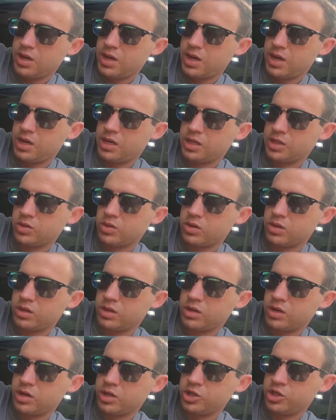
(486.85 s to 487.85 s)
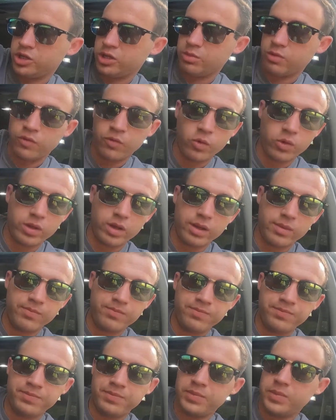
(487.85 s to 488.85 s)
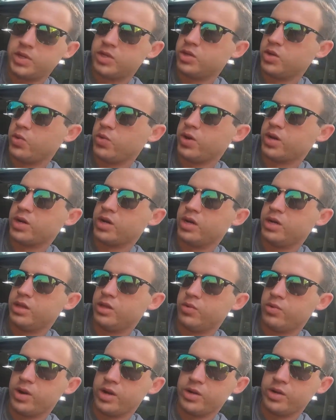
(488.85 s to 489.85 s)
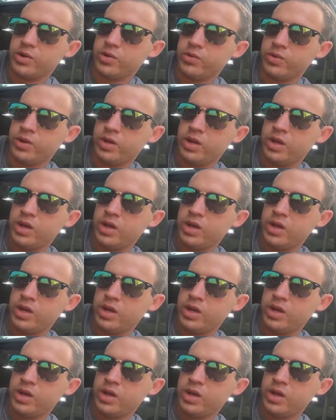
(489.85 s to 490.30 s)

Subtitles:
and I started cutting shit before that. So I cut the radio.